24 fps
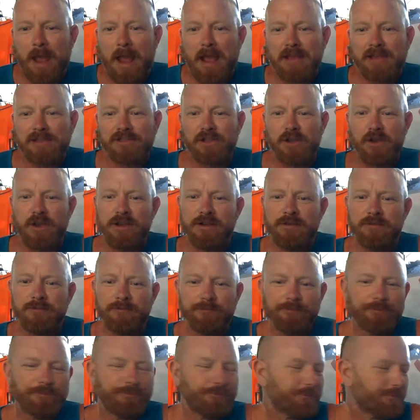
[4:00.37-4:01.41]
how you
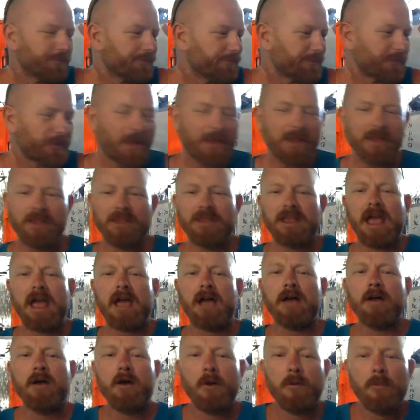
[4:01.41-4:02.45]
doing?
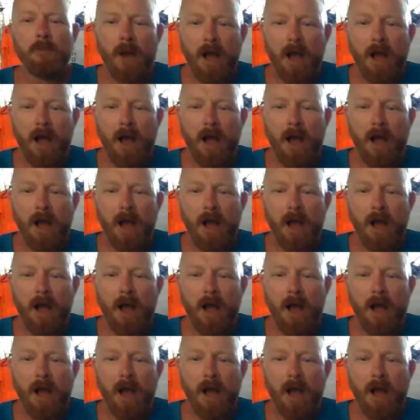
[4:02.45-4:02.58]
Yeah.